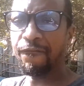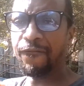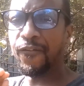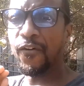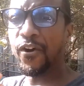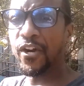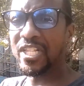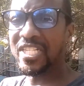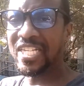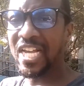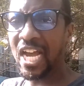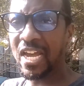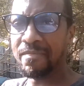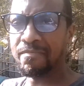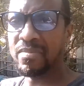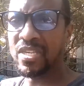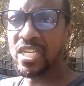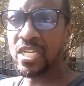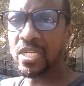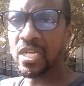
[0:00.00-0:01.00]
for the time
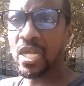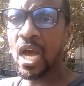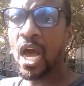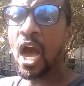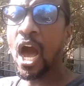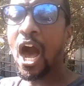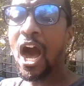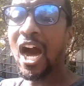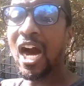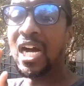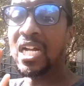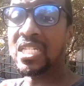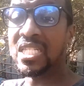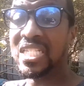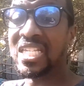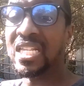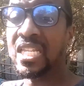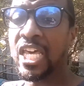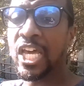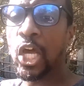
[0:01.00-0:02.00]
being
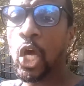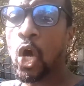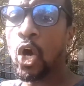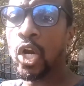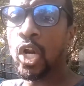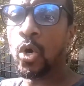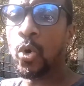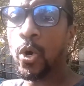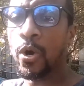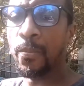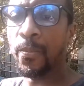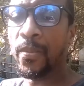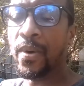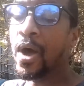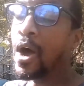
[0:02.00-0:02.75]
until they color up.